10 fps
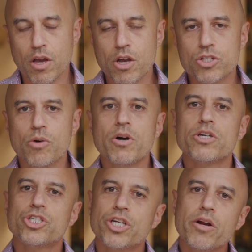So
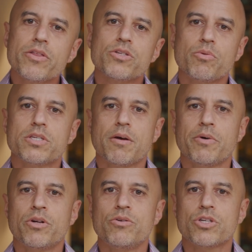share this with
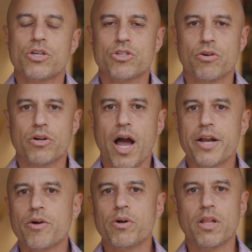someone who's concerned. I
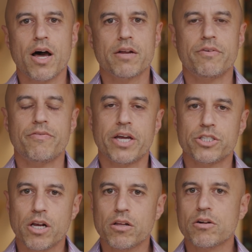know a lot of
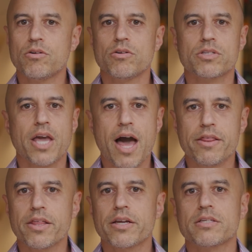evangelicals,
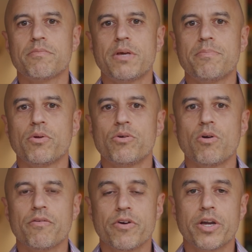Catholics, and people who
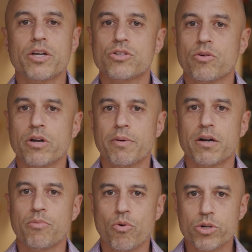are very concerned about
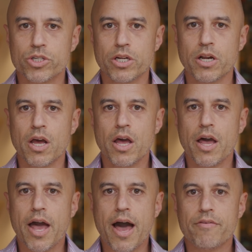abortion
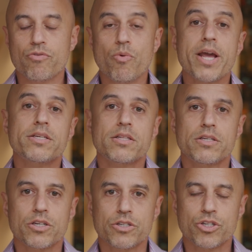have raised
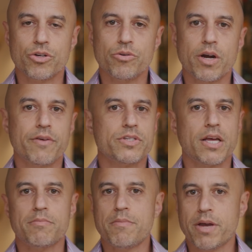this issue and have
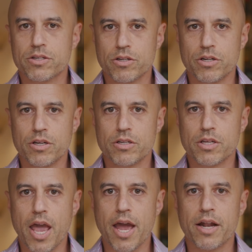sent me
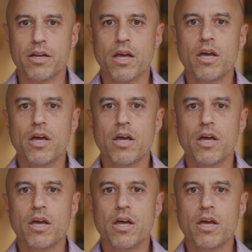messages. And